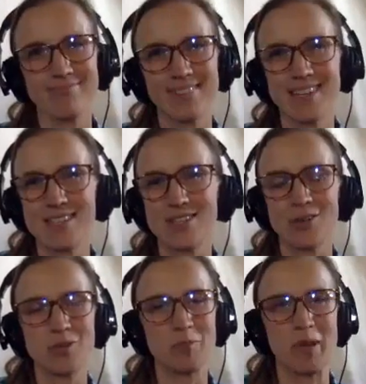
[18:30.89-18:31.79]
It's
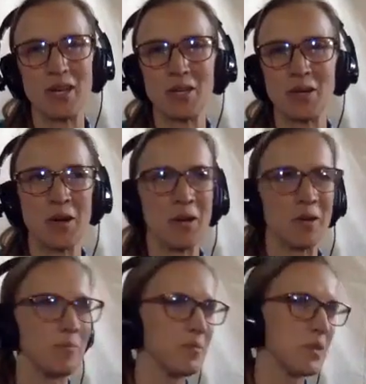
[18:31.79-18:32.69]
so dependent
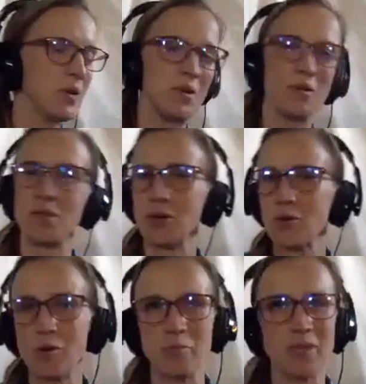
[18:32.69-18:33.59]
on the
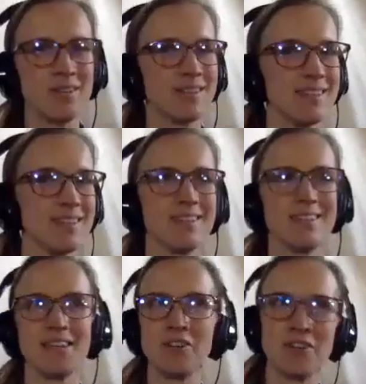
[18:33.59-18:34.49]
equipment and the
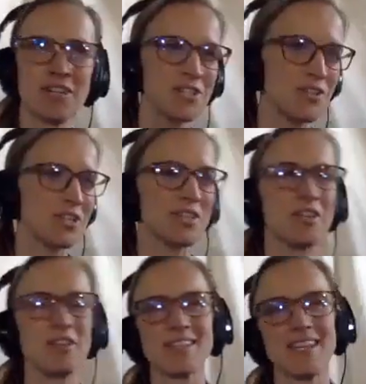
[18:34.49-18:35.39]
internet strength and
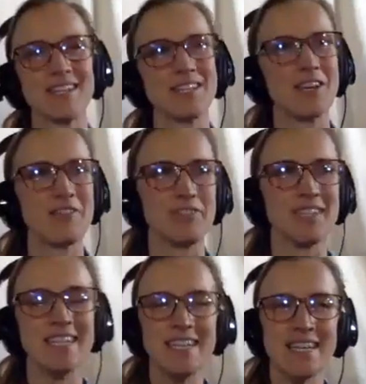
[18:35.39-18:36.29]
all this kind of stuff, and
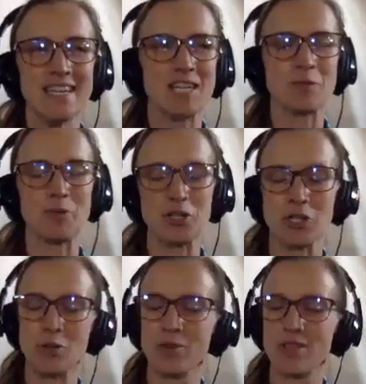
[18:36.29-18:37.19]

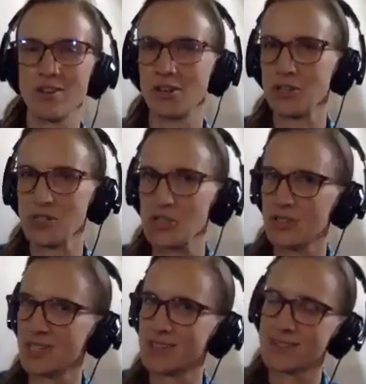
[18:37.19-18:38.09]
especially with younger
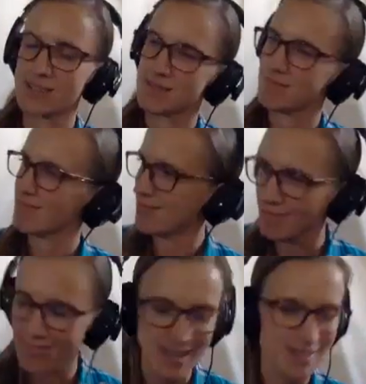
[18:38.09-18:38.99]
students,
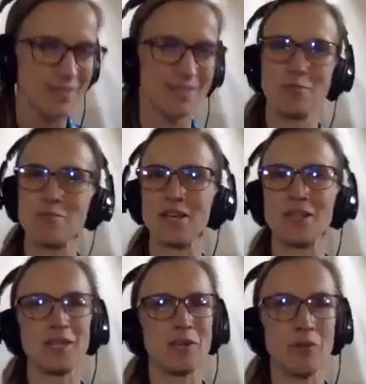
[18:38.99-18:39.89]
that's the main
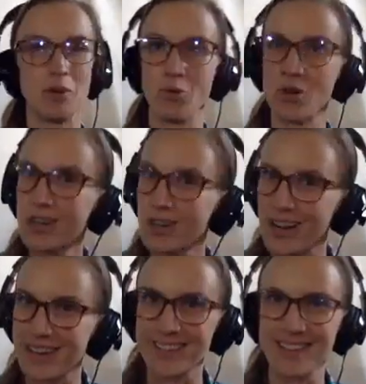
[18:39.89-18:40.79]
thing we work
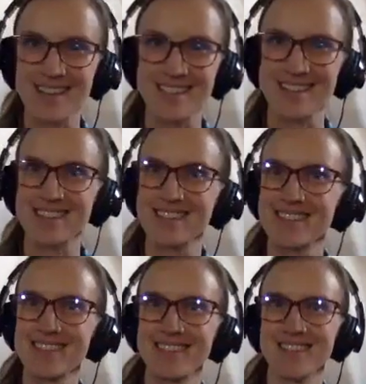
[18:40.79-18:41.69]
on in
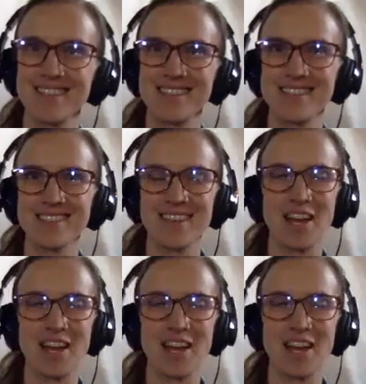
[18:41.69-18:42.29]
lessons is